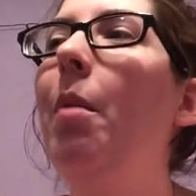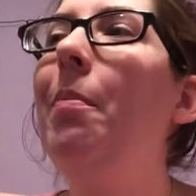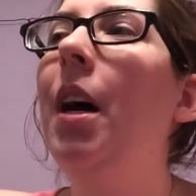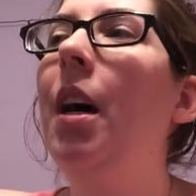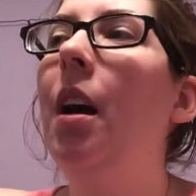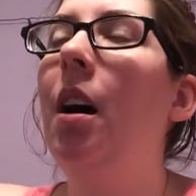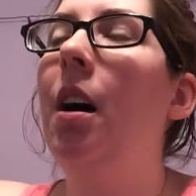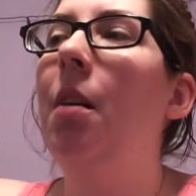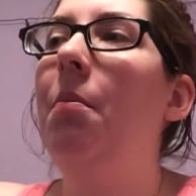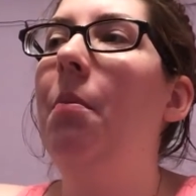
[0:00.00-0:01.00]
But,
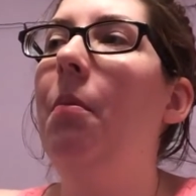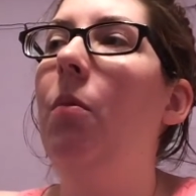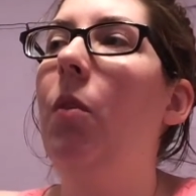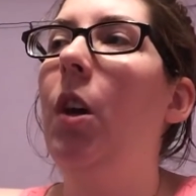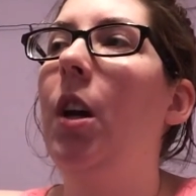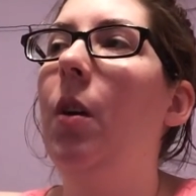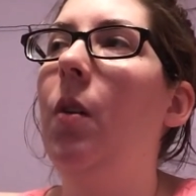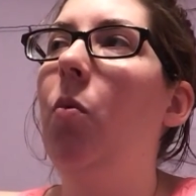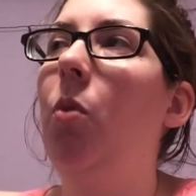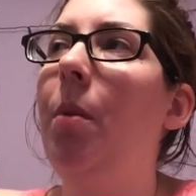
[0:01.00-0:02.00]
um,
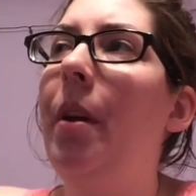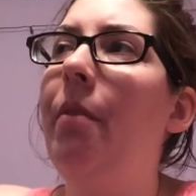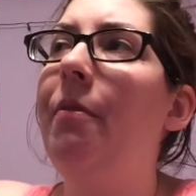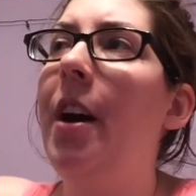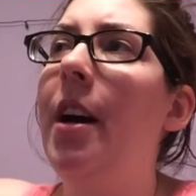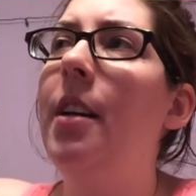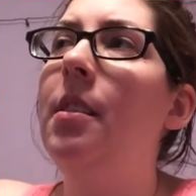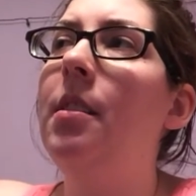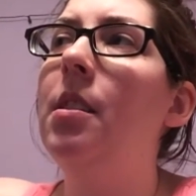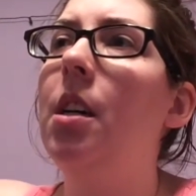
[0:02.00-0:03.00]
one of my
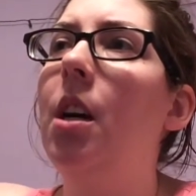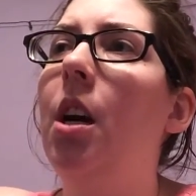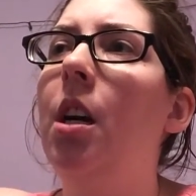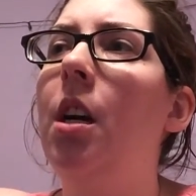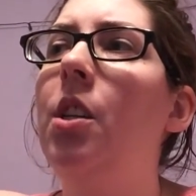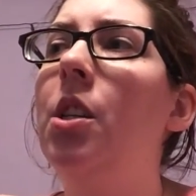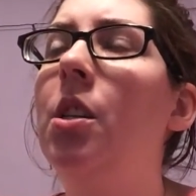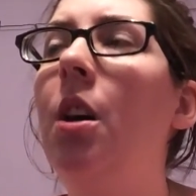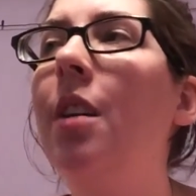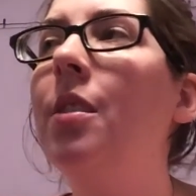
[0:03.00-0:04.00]
friends, her,
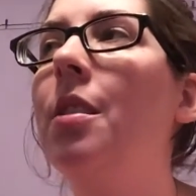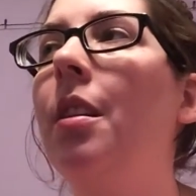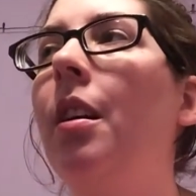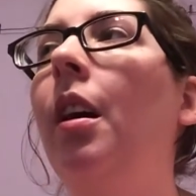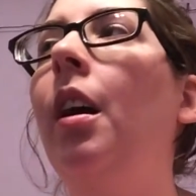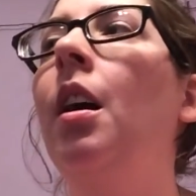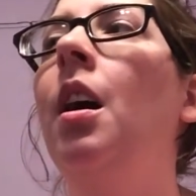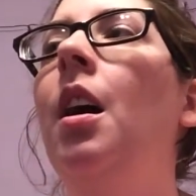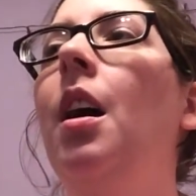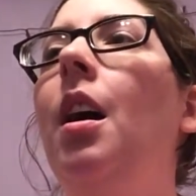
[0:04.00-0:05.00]
just lost her,
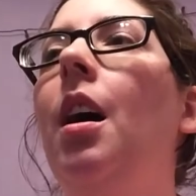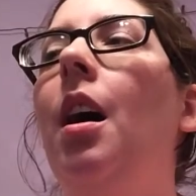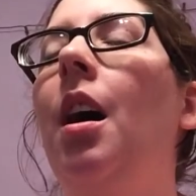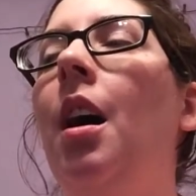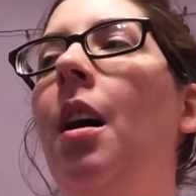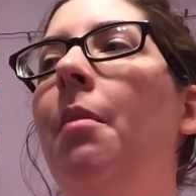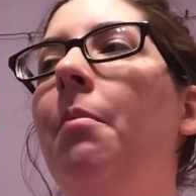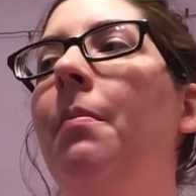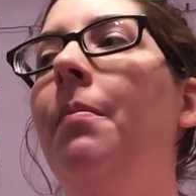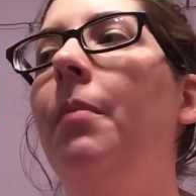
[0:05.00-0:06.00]

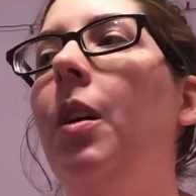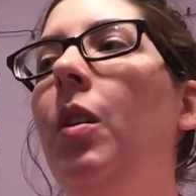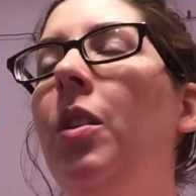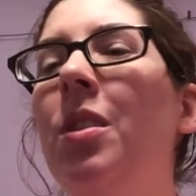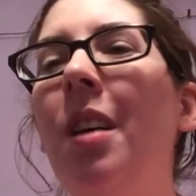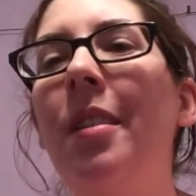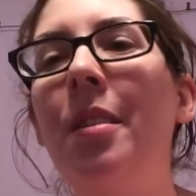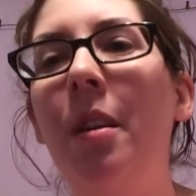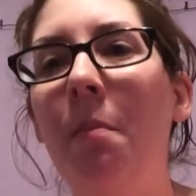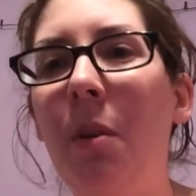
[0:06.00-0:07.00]
um, just
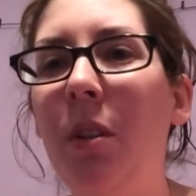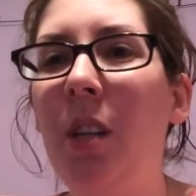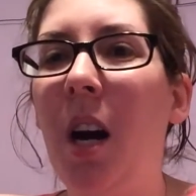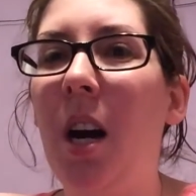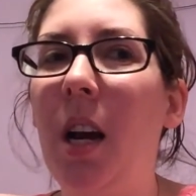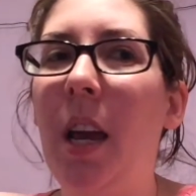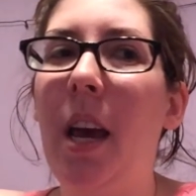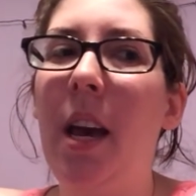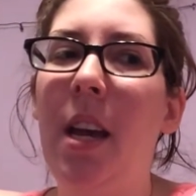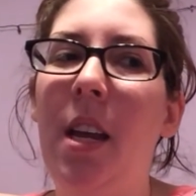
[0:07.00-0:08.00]
lost her bulldog.
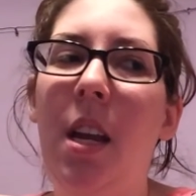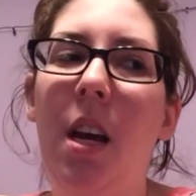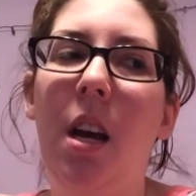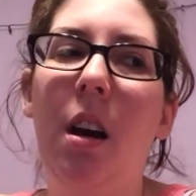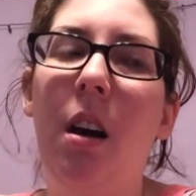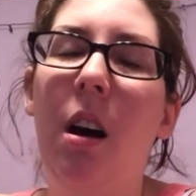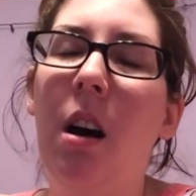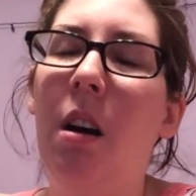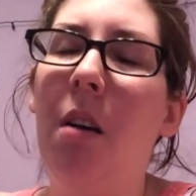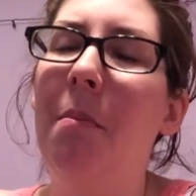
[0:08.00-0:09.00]
And,
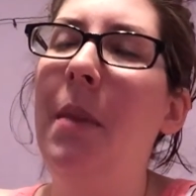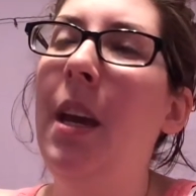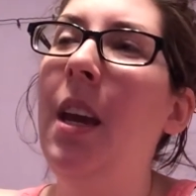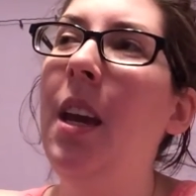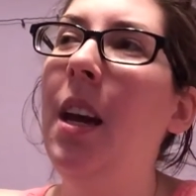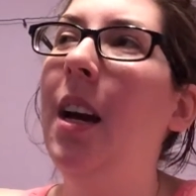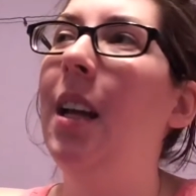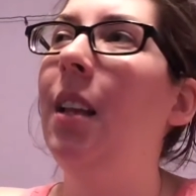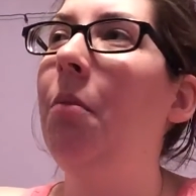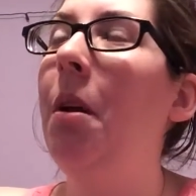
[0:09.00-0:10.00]
oh,
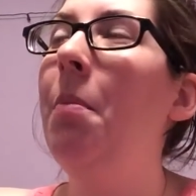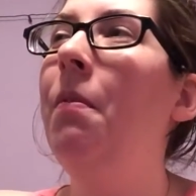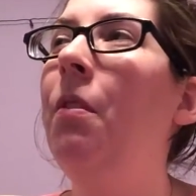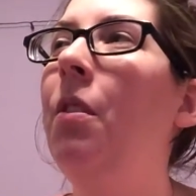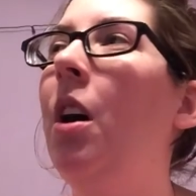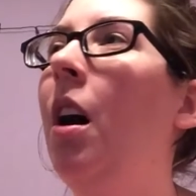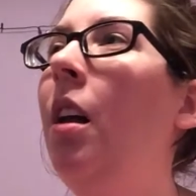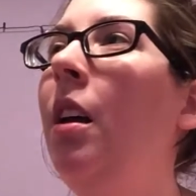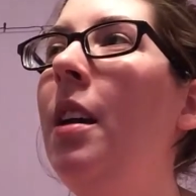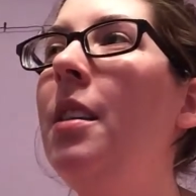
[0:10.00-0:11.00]
man, right before the
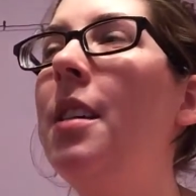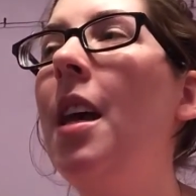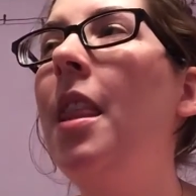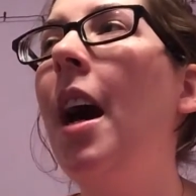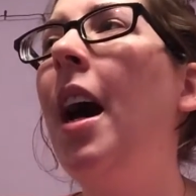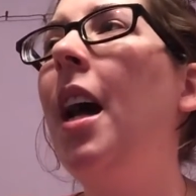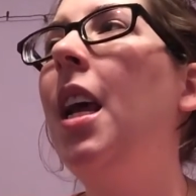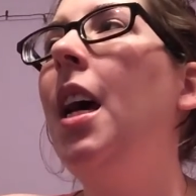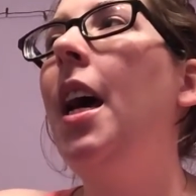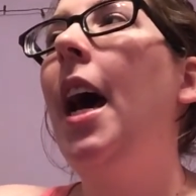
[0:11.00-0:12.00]
holidays like that.
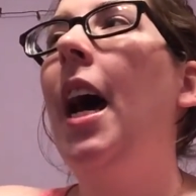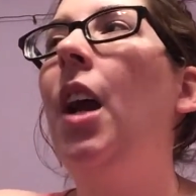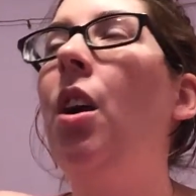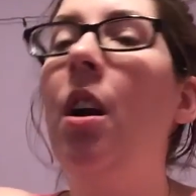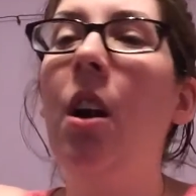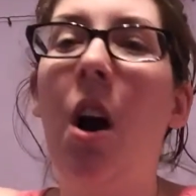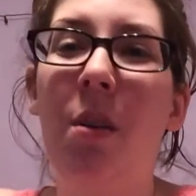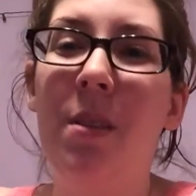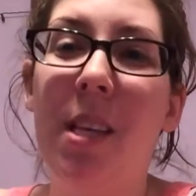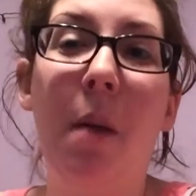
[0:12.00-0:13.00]
And her
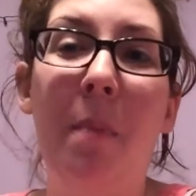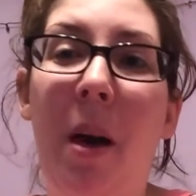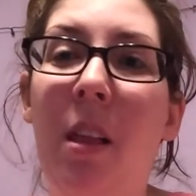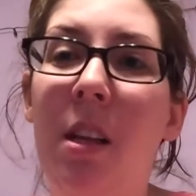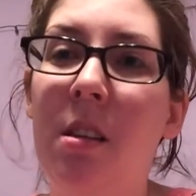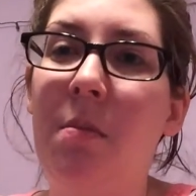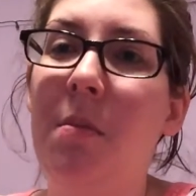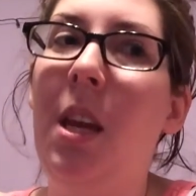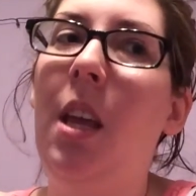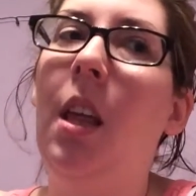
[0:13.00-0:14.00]
dog was like Bella to
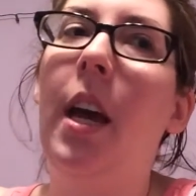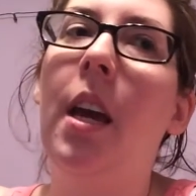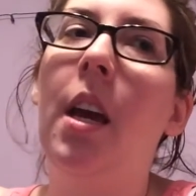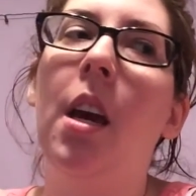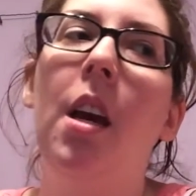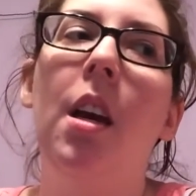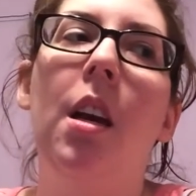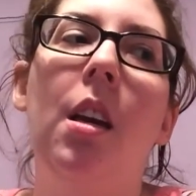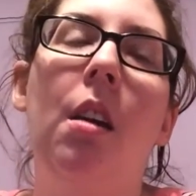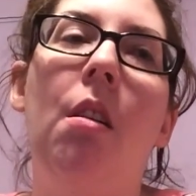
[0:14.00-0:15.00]
me. Like,
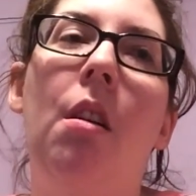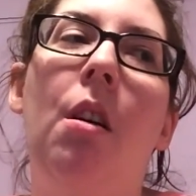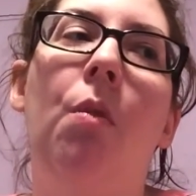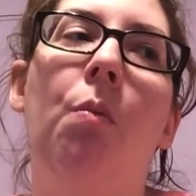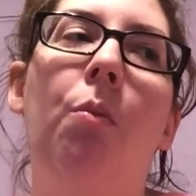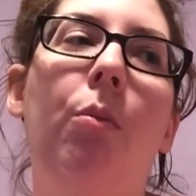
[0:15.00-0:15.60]
you know,